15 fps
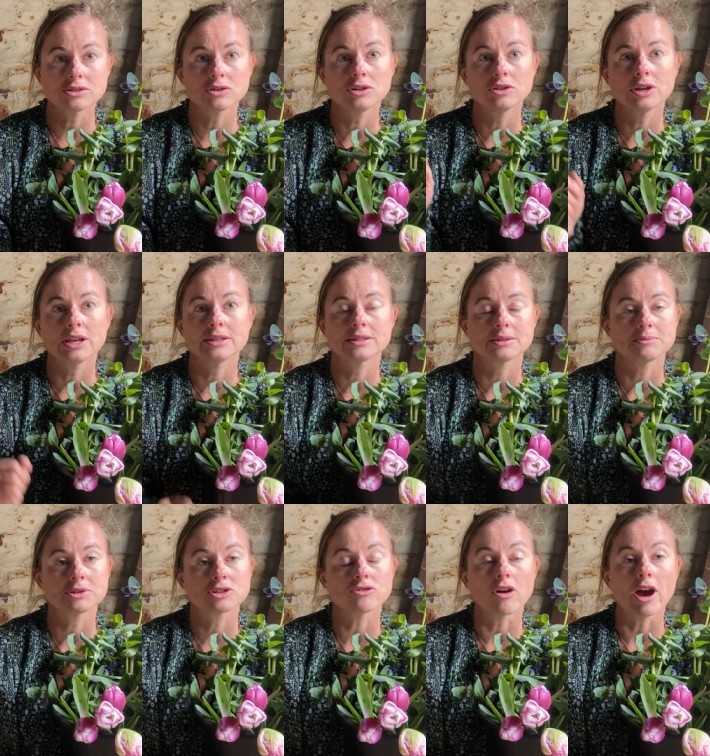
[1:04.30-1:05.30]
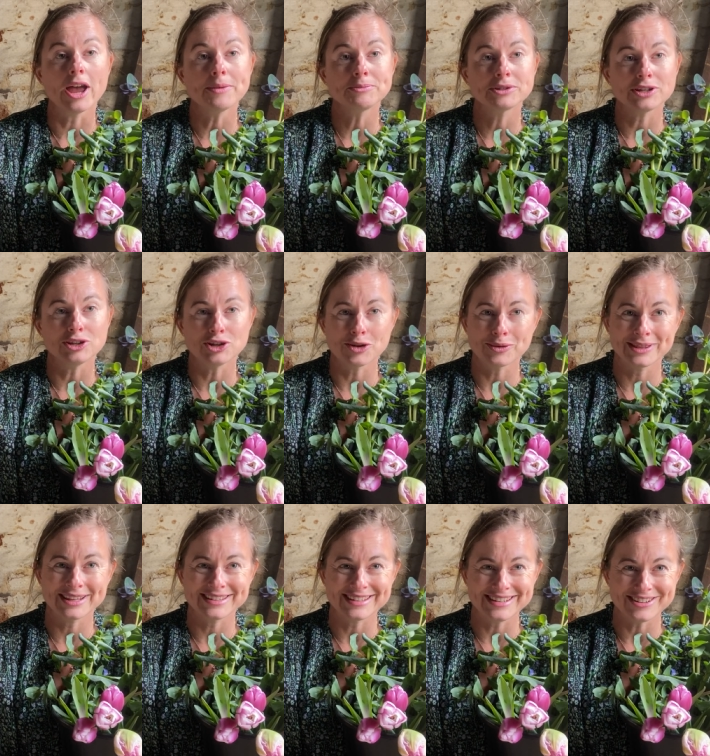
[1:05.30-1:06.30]
sure you hit subscribe so you know when
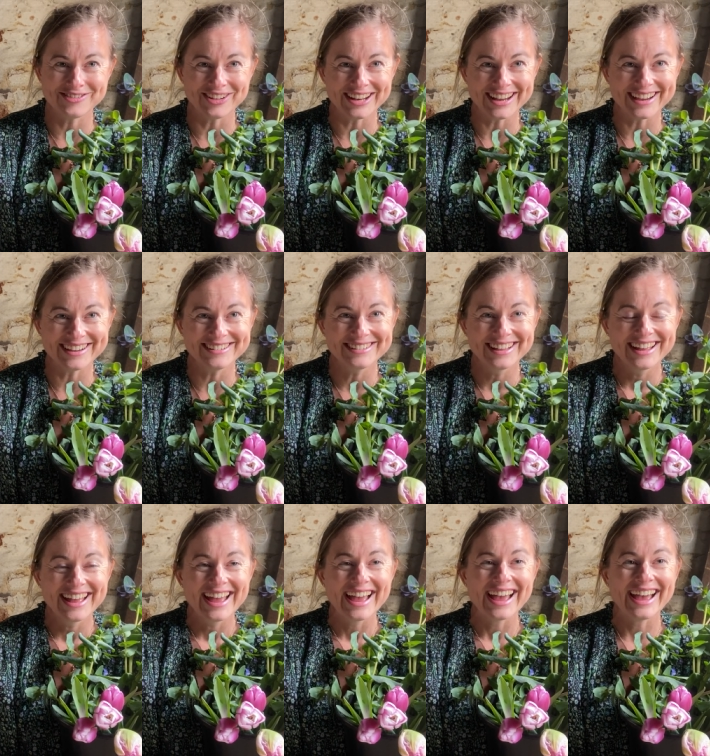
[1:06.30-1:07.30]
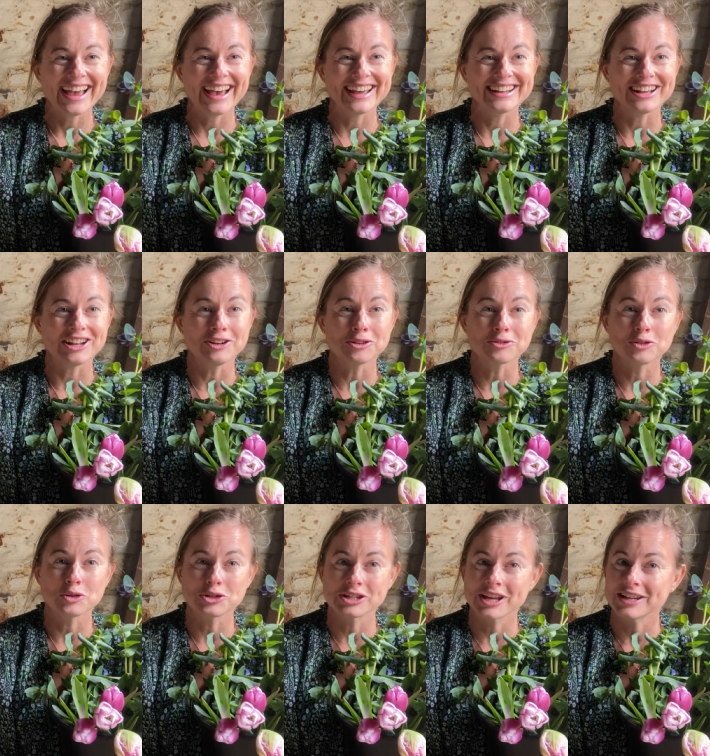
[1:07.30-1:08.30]
there's a new video, and I look
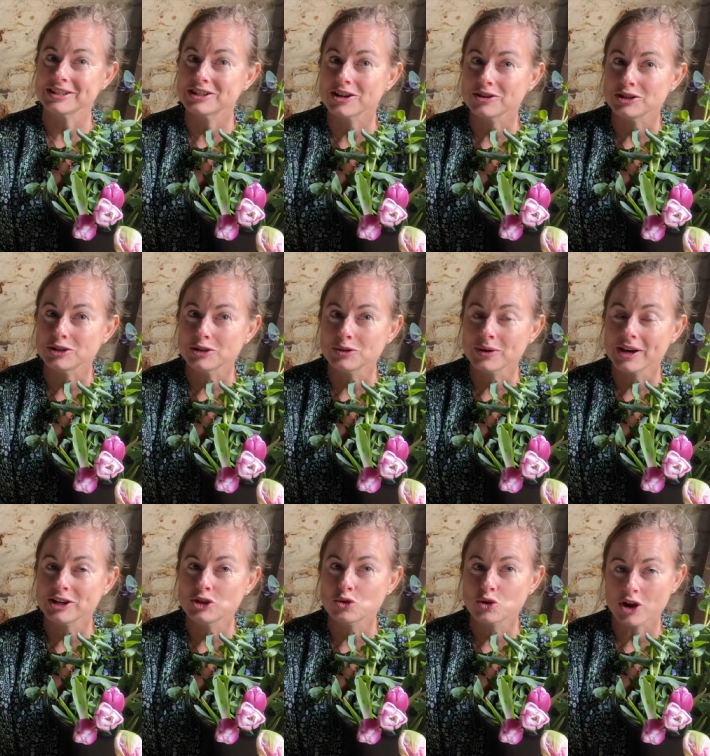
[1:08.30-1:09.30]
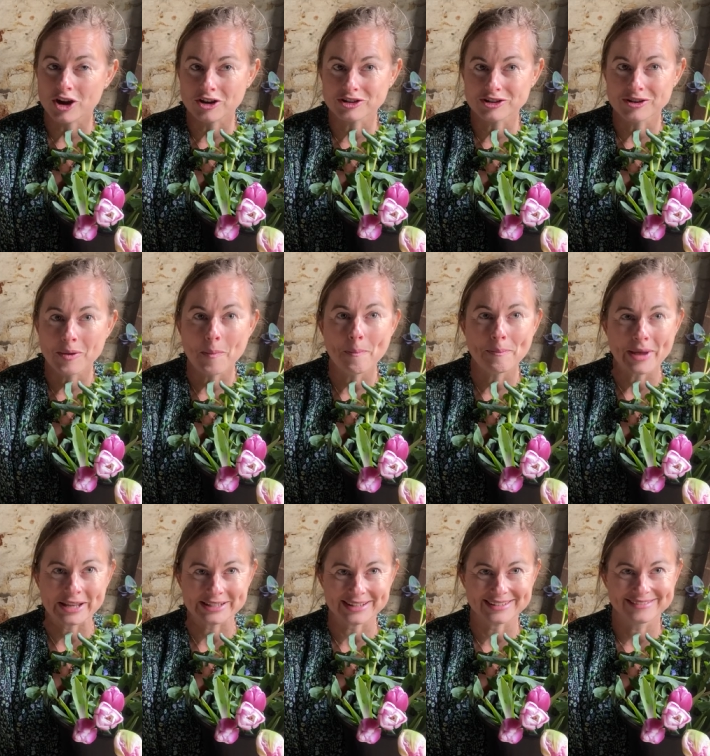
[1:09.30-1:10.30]
forward to getting to know you and your garden
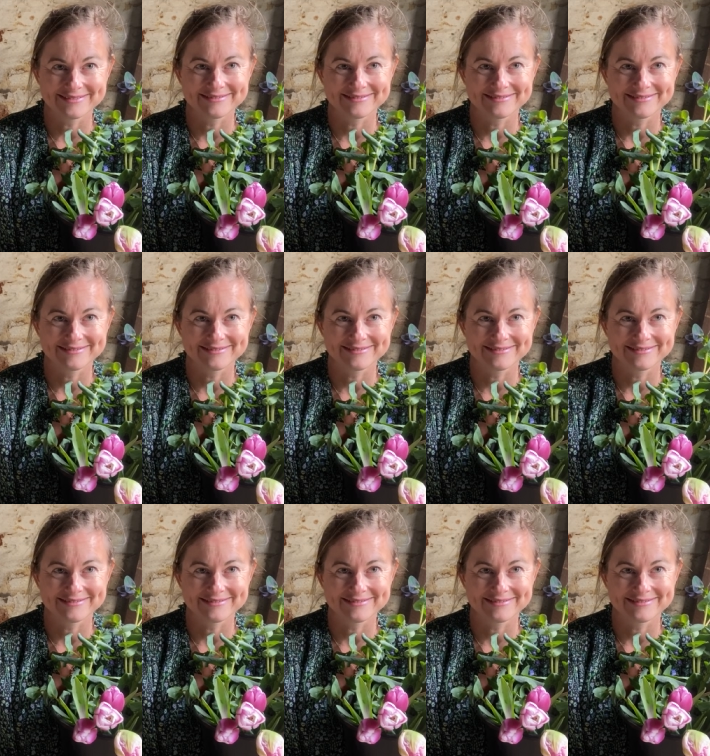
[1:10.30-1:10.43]
better.